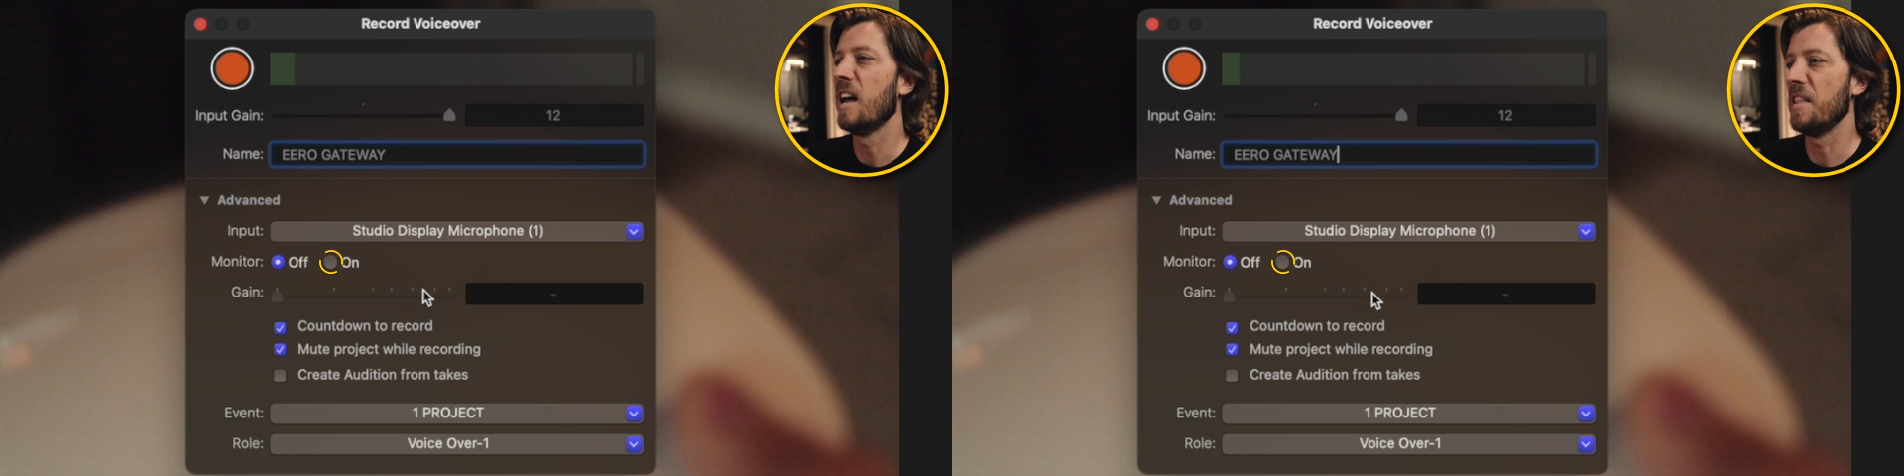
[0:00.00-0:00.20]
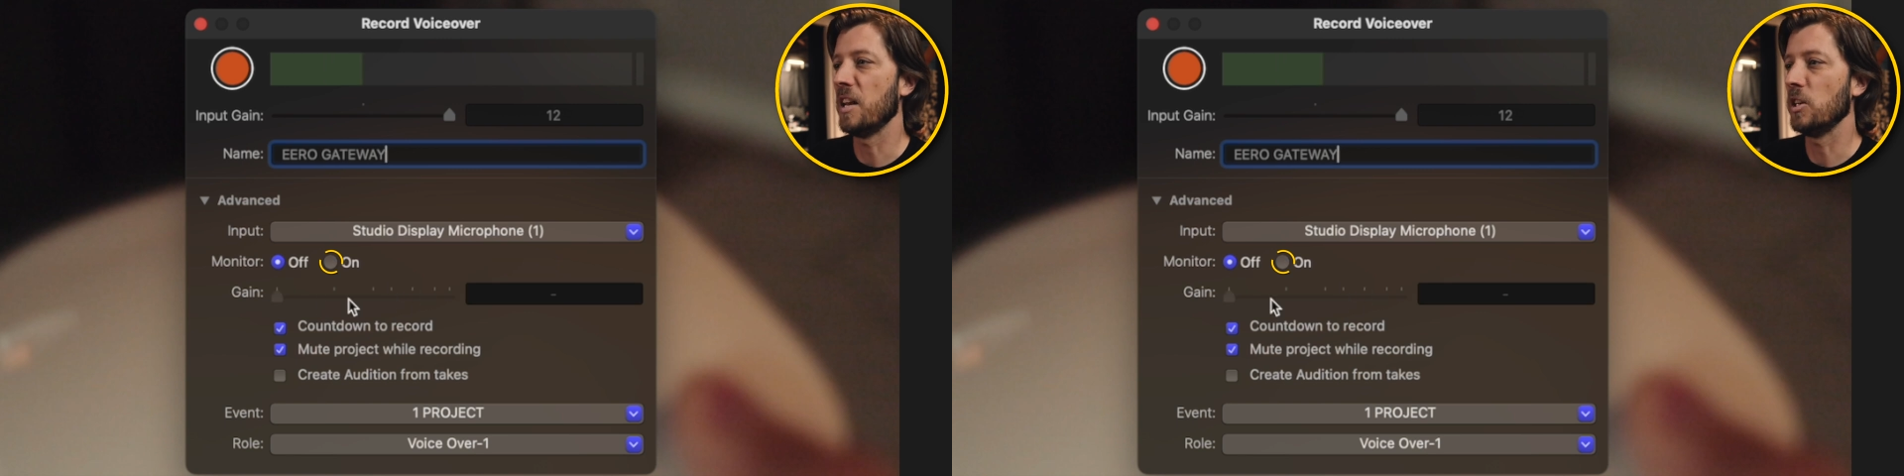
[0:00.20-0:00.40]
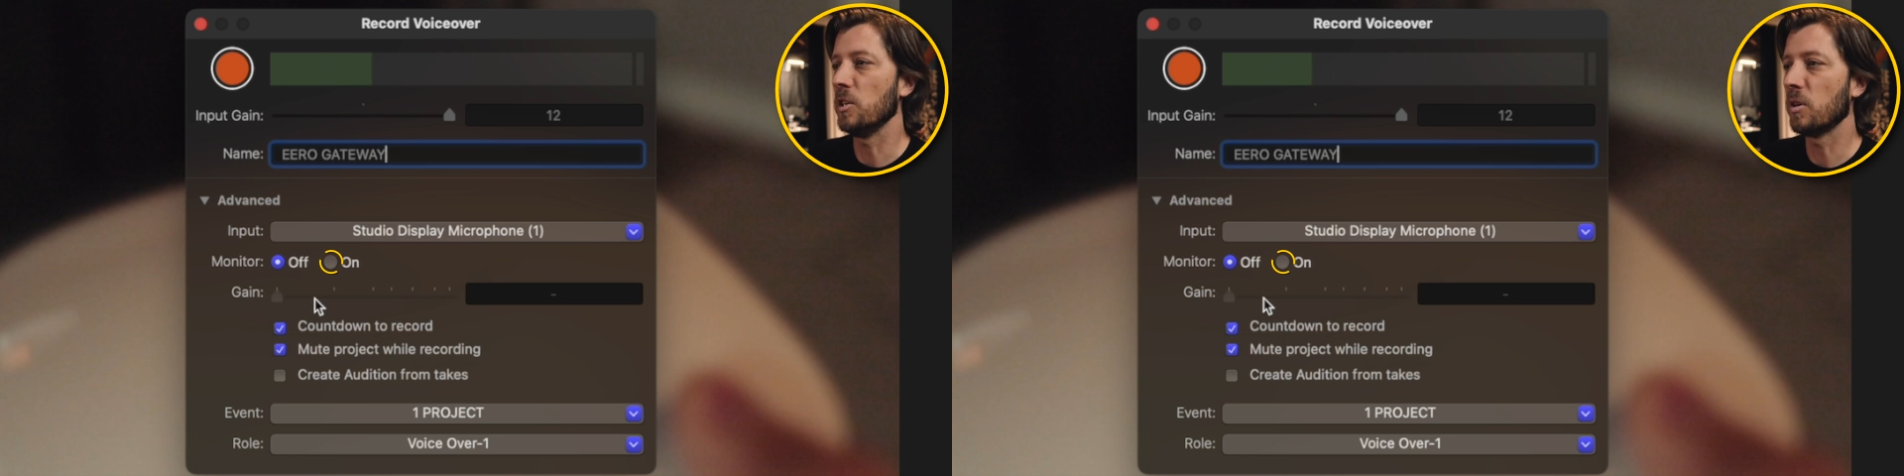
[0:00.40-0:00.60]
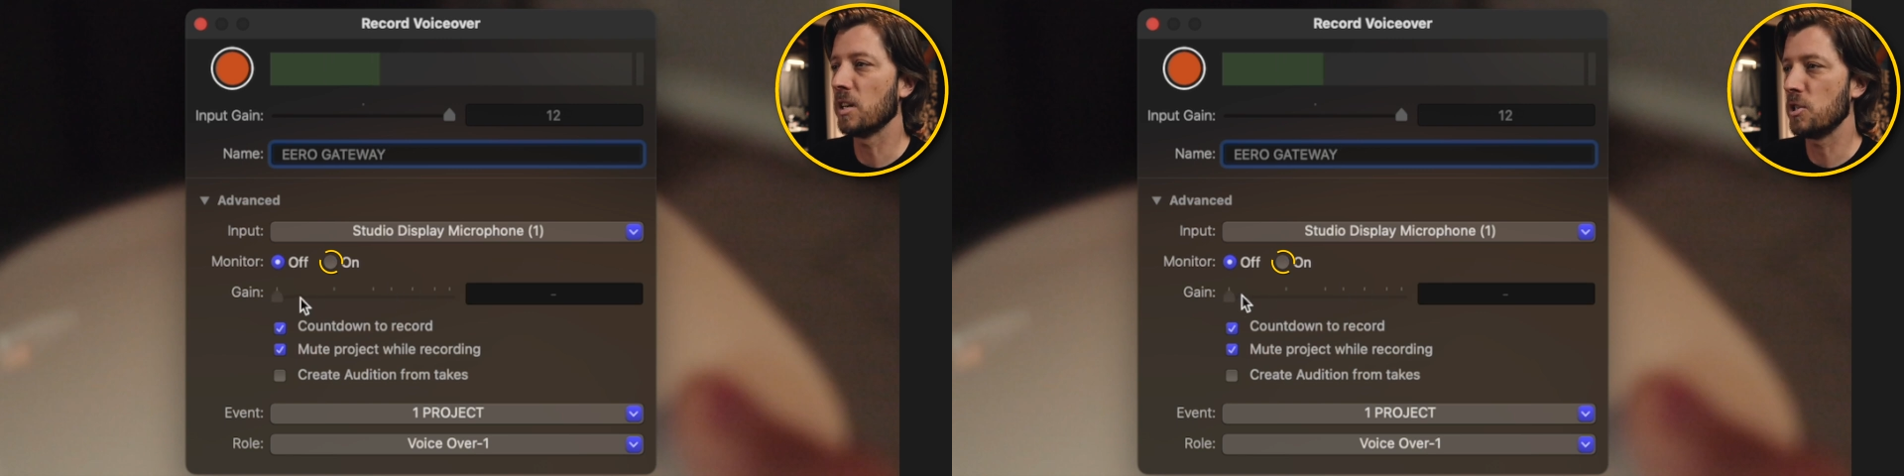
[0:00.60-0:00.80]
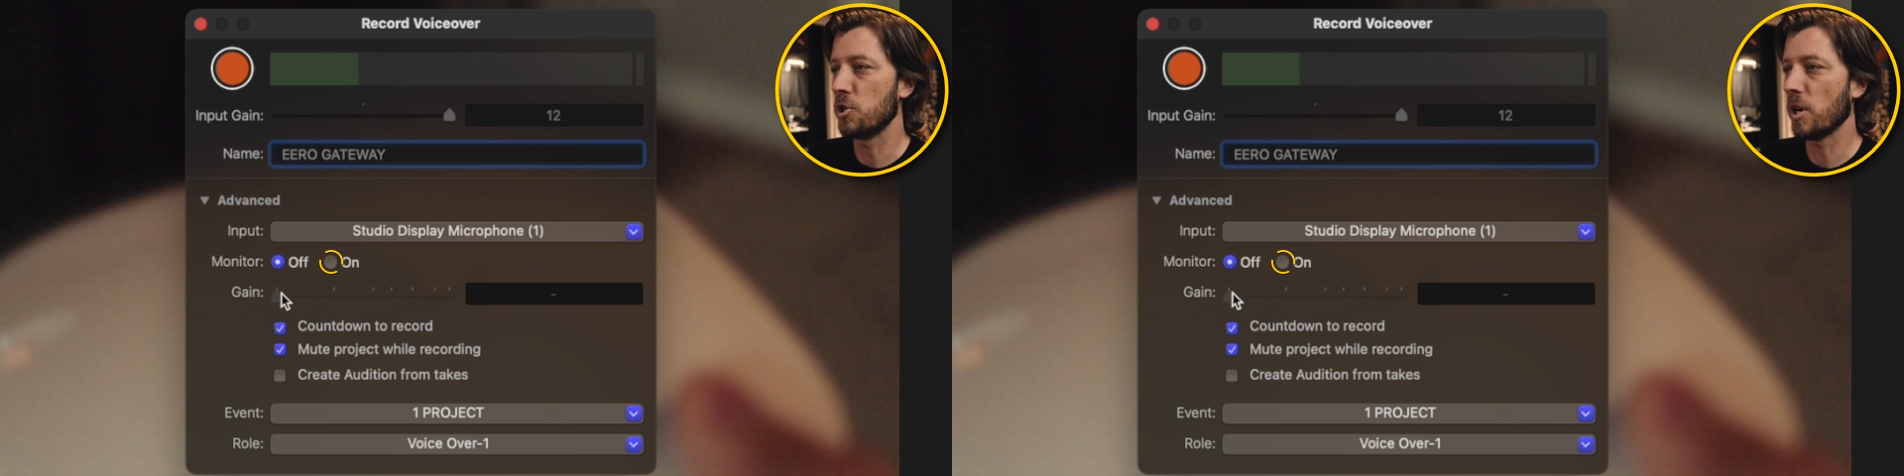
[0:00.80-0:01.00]
and then you
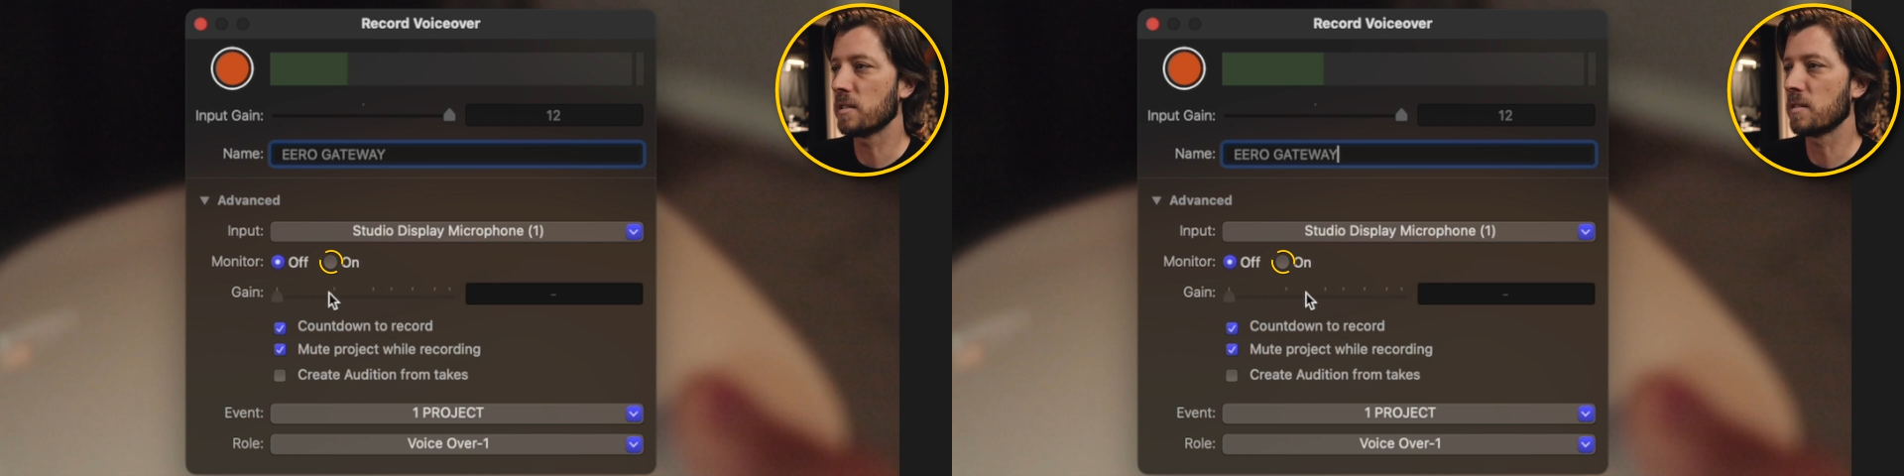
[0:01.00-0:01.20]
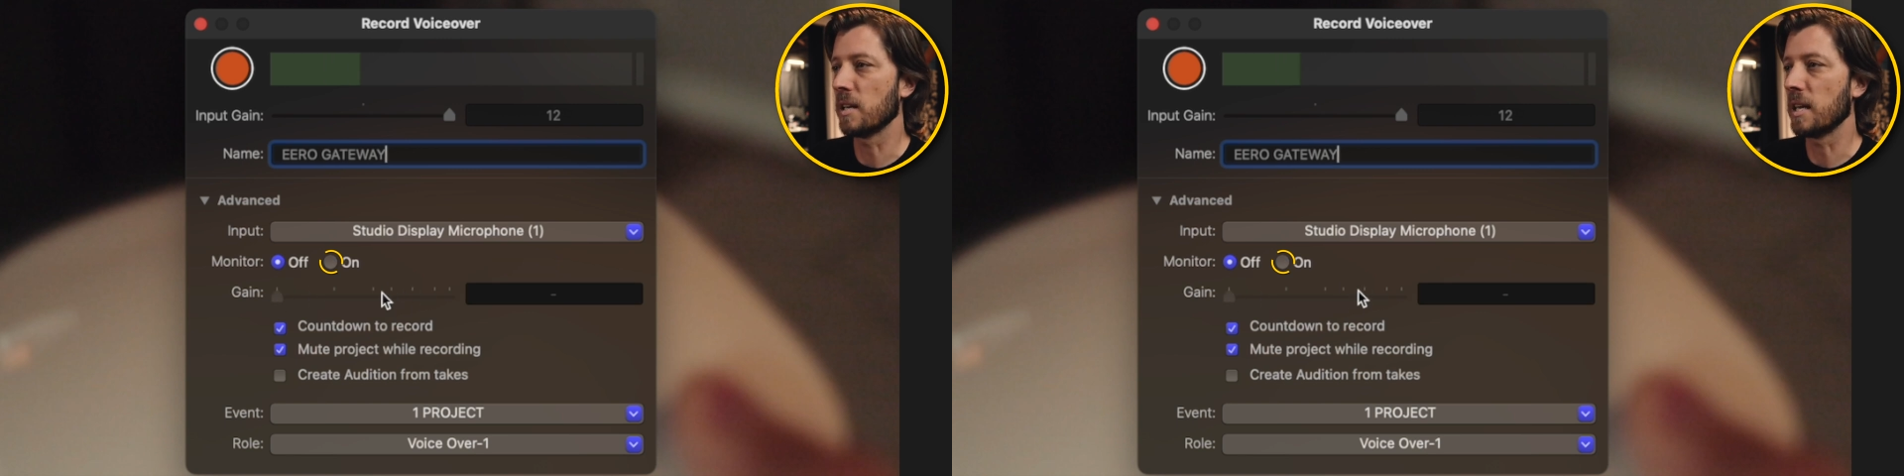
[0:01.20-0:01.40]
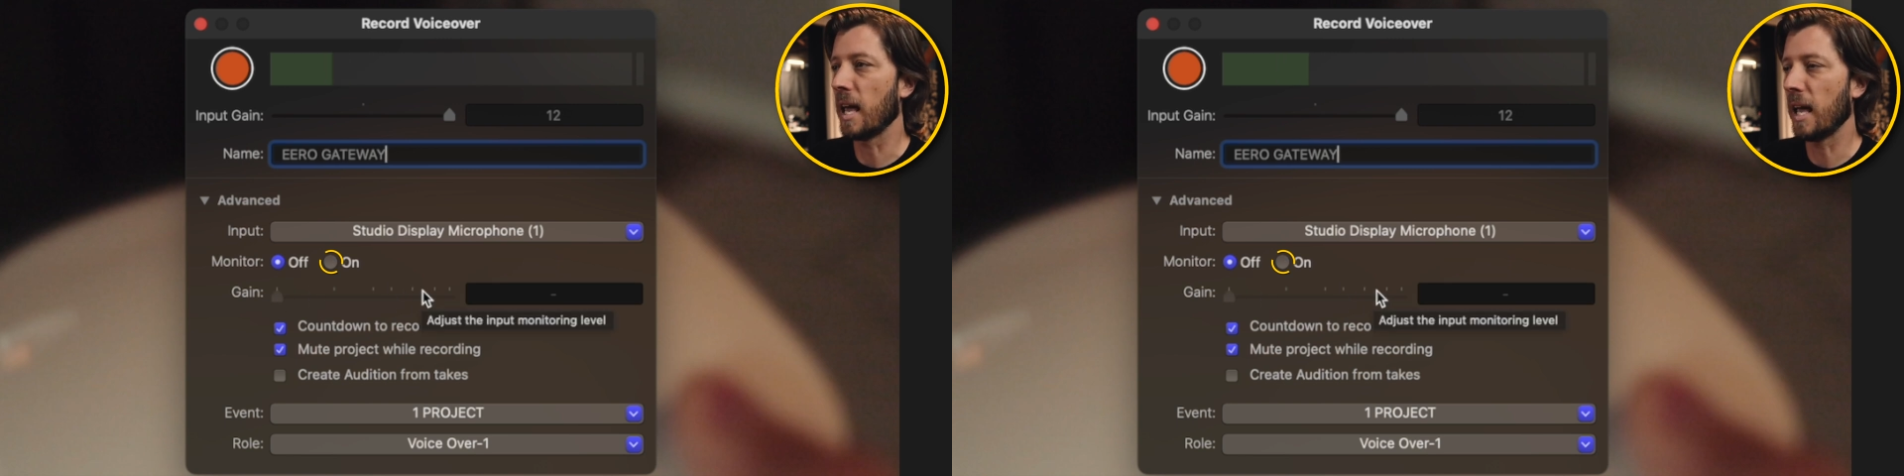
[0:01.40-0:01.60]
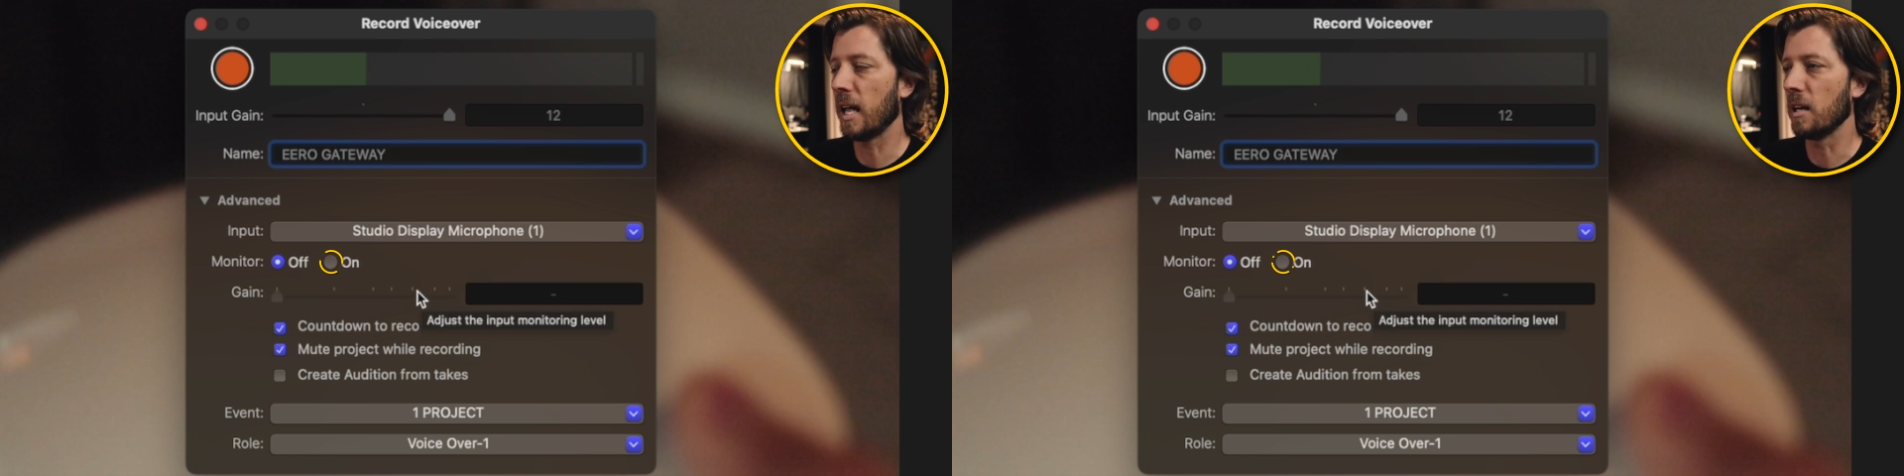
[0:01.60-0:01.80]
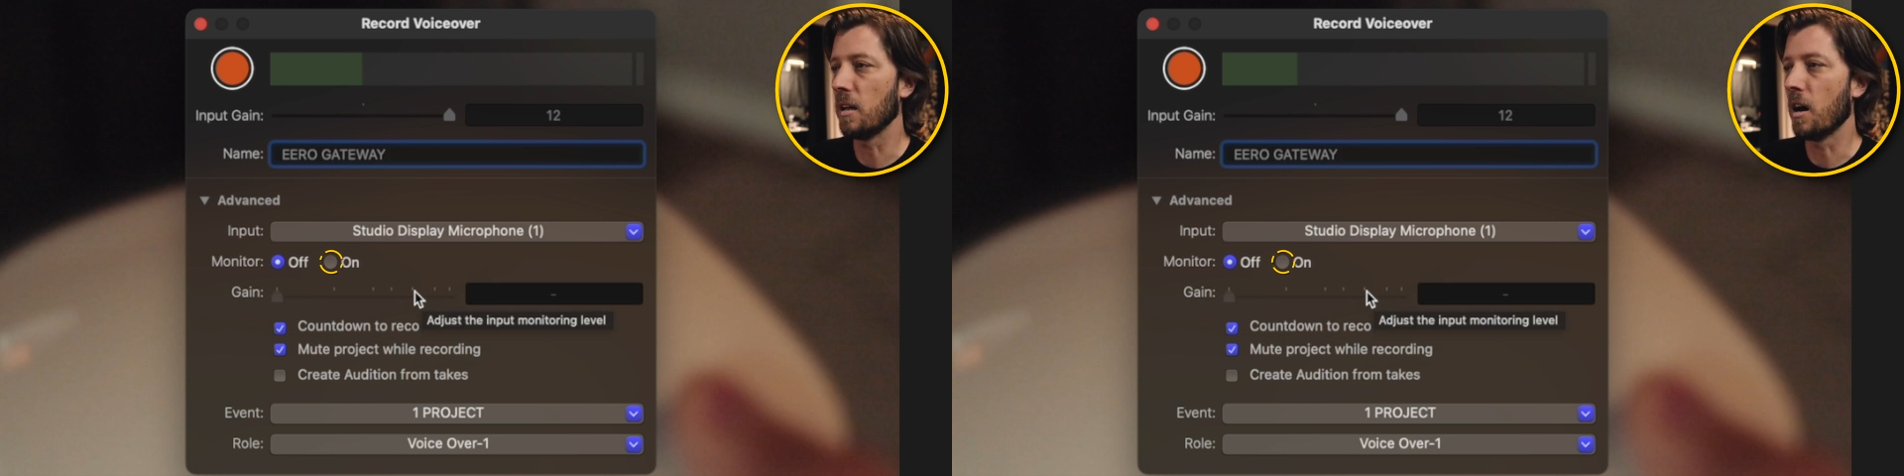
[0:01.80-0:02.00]
can adjust the
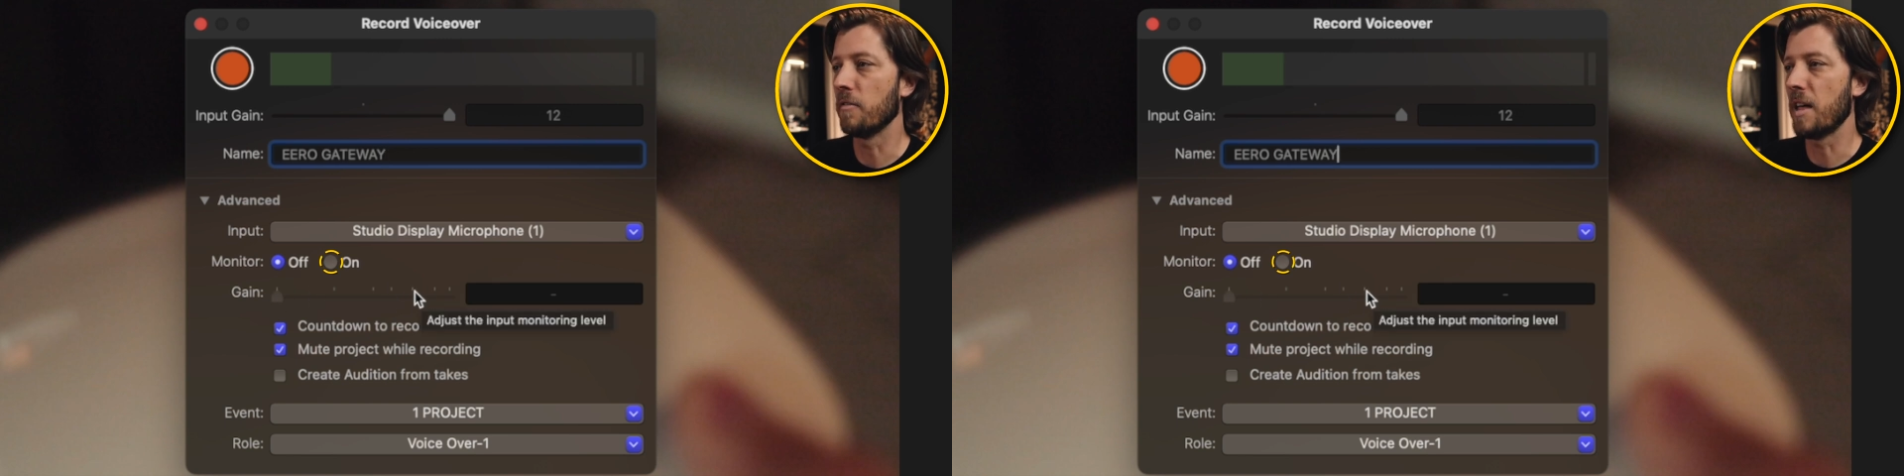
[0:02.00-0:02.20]
gain of